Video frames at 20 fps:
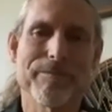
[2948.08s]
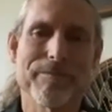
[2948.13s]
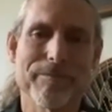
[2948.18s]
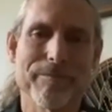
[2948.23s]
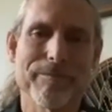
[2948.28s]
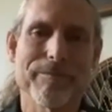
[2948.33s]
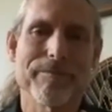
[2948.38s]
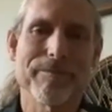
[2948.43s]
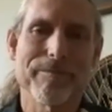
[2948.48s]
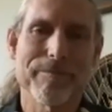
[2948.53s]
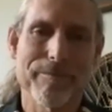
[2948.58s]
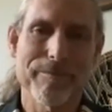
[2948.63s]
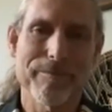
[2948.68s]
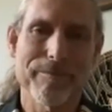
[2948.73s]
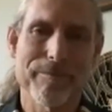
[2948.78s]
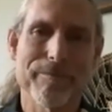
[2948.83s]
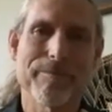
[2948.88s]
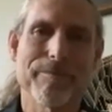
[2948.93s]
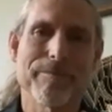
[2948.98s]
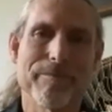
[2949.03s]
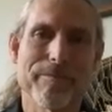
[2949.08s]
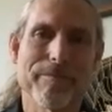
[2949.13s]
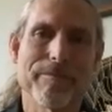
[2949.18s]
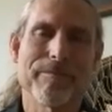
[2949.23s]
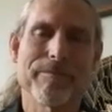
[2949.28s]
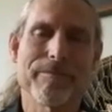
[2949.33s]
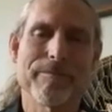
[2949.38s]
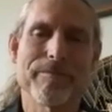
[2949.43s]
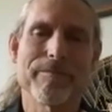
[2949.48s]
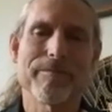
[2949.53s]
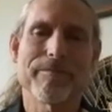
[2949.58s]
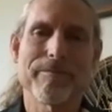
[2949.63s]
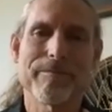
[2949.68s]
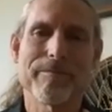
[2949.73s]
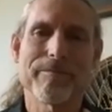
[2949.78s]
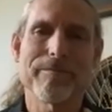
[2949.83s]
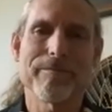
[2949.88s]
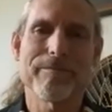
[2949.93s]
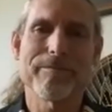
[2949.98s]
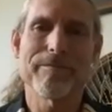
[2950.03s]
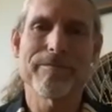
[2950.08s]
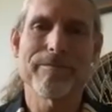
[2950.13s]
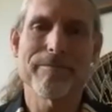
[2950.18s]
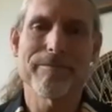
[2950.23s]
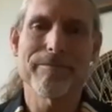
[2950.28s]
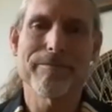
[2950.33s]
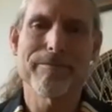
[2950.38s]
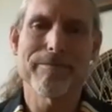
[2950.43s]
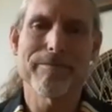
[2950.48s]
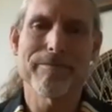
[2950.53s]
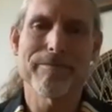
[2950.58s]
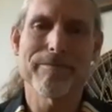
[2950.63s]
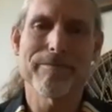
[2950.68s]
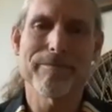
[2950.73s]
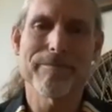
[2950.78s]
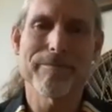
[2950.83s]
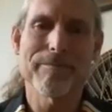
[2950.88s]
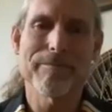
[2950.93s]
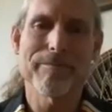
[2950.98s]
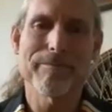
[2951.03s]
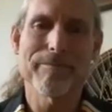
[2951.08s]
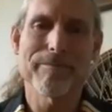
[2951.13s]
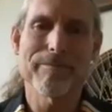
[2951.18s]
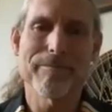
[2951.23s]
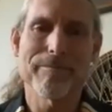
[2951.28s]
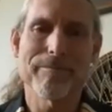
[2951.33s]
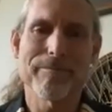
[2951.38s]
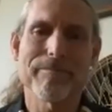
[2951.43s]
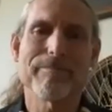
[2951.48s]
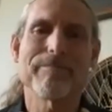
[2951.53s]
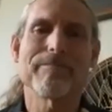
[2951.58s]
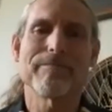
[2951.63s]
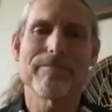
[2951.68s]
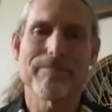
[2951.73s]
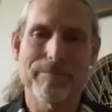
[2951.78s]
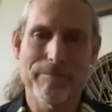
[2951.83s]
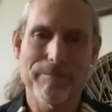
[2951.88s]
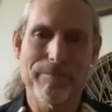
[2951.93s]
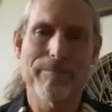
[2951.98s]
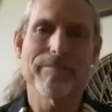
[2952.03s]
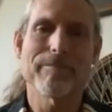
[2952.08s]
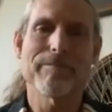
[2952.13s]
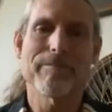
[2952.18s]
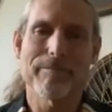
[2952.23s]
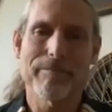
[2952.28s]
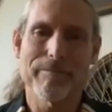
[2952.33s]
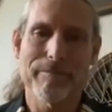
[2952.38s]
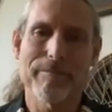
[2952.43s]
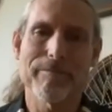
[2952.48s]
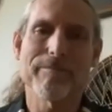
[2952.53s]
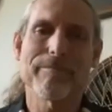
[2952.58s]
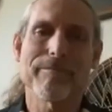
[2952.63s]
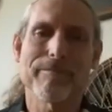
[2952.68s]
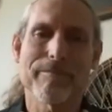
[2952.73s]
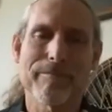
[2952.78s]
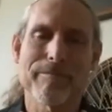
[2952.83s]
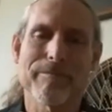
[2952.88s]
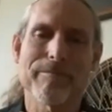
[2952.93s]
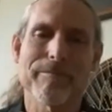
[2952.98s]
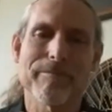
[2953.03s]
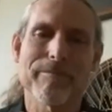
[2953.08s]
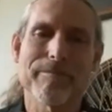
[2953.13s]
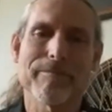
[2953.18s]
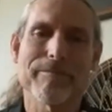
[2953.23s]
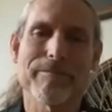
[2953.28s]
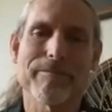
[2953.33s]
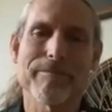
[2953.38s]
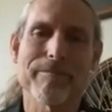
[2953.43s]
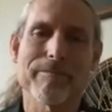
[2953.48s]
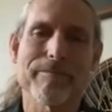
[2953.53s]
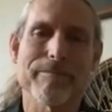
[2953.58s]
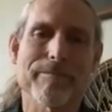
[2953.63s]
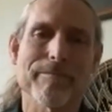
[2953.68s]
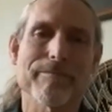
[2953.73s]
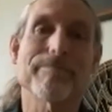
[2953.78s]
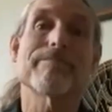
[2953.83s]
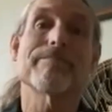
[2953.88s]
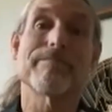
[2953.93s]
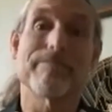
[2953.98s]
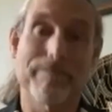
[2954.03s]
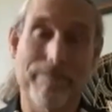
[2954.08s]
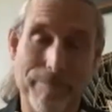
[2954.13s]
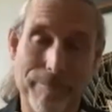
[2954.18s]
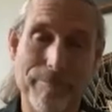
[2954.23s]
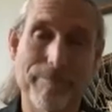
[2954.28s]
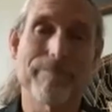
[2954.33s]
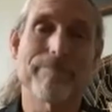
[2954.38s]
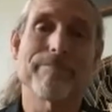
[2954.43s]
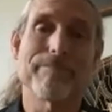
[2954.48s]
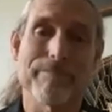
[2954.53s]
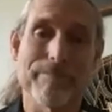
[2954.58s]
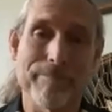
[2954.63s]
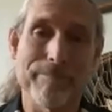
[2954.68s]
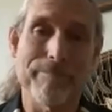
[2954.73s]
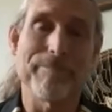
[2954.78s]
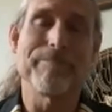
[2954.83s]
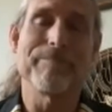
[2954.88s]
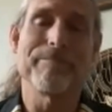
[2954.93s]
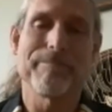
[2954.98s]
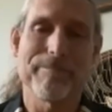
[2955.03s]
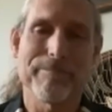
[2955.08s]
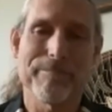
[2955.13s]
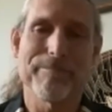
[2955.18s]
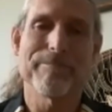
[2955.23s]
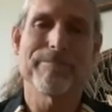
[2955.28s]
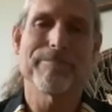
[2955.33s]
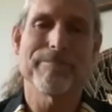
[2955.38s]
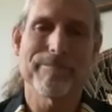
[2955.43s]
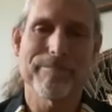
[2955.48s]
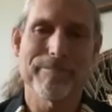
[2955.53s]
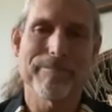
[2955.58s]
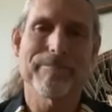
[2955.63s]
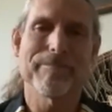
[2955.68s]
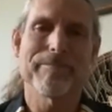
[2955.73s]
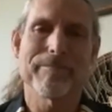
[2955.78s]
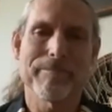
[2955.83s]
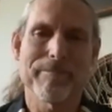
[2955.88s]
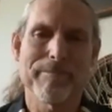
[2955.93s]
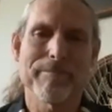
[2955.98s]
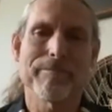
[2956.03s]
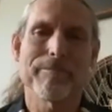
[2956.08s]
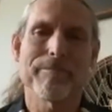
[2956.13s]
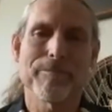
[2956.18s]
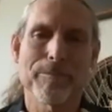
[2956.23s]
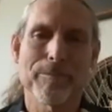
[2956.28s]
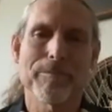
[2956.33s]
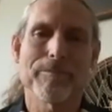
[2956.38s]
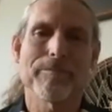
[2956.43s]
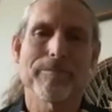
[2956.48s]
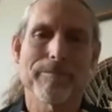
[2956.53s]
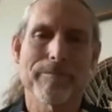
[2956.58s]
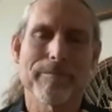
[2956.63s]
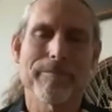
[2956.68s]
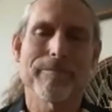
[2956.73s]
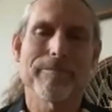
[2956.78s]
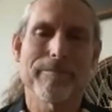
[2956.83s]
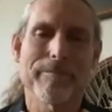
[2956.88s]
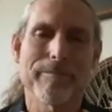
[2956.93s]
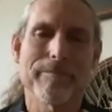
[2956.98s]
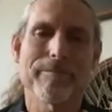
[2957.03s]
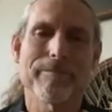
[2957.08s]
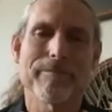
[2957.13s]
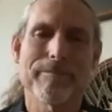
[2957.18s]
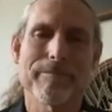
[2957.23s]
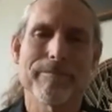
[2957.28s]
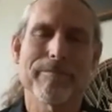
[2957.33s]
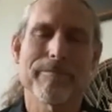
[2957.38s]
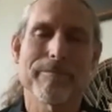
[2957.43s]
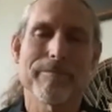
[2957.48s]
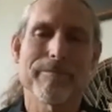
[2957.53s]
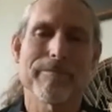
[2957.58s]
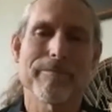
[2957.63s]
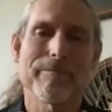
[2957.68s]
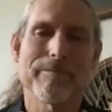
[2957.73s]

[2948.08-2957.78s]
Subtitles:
I think a lot of us hide ourselves from love because of the fear of the grief that comes with it, that complementary polarity that